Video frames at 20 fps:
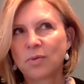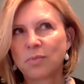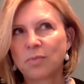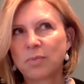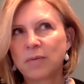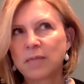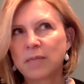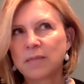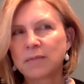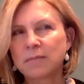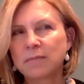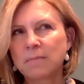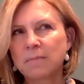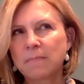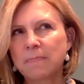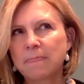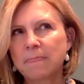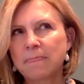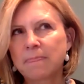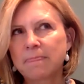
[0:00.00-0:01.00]
But
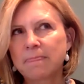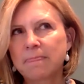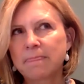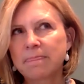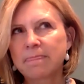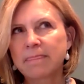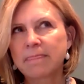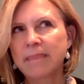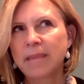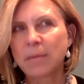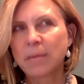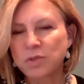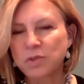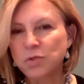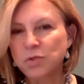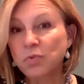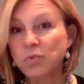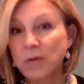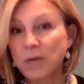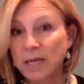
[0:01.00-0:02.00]
it
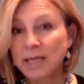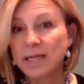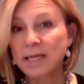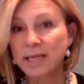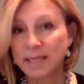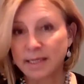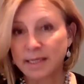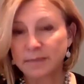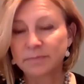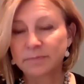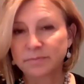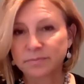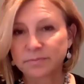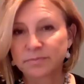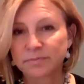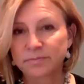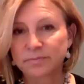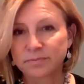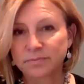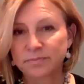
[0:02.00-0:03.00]
was really
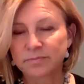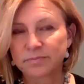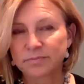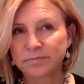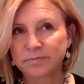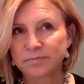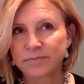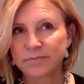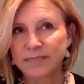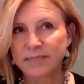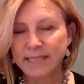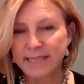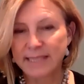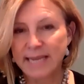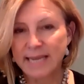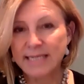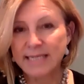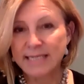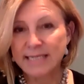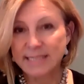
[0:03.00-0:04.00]
the
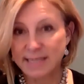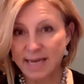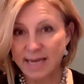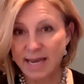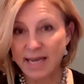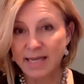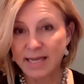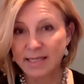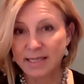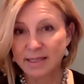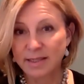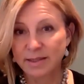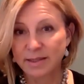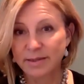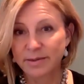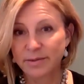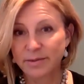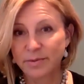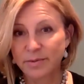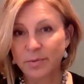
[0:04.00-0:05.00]
next day
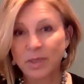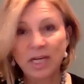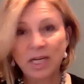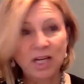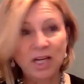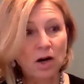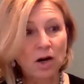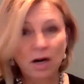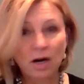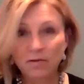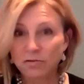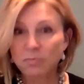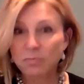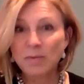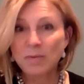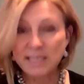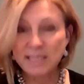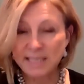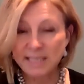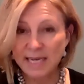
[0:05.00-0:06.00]
when I got home from
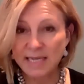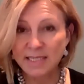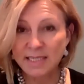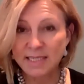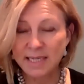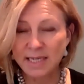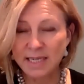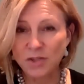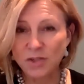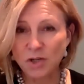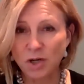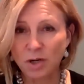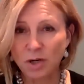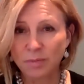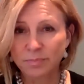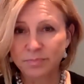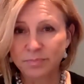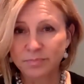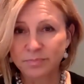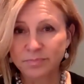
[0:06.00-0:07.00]
my Saturday
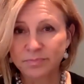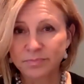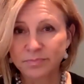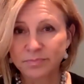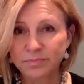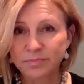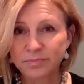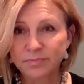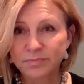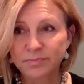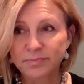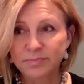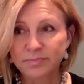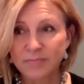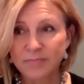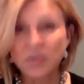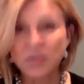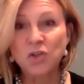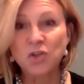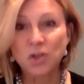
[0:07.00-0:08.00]
job,
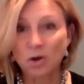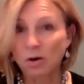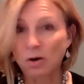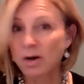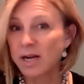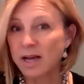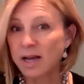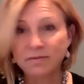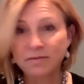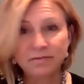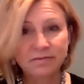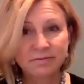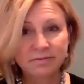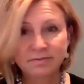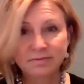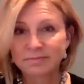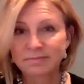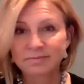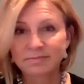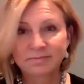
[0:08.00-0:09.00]
and sure enough,
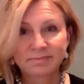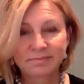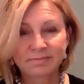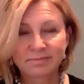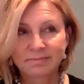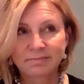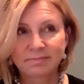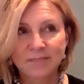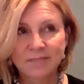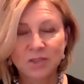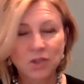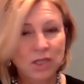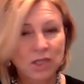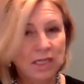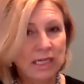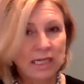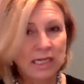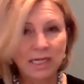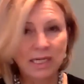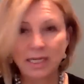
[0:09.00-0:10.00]
she
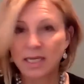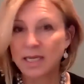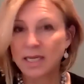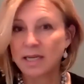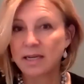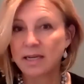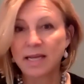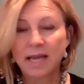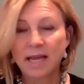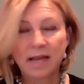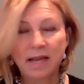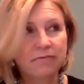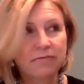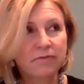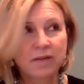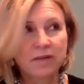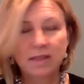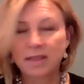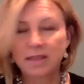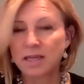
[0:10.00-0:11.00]
cleared
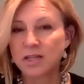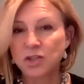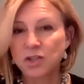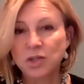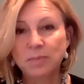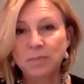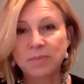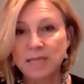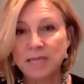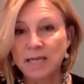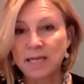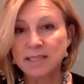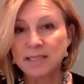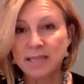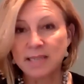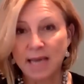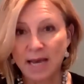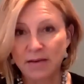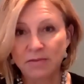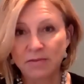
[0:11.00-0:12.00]
everything she possessed
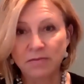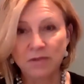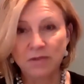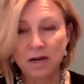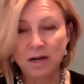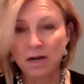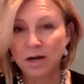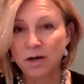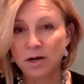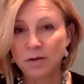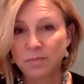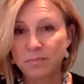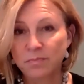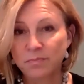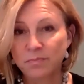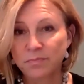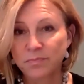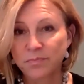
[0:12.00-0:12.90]
out of our home,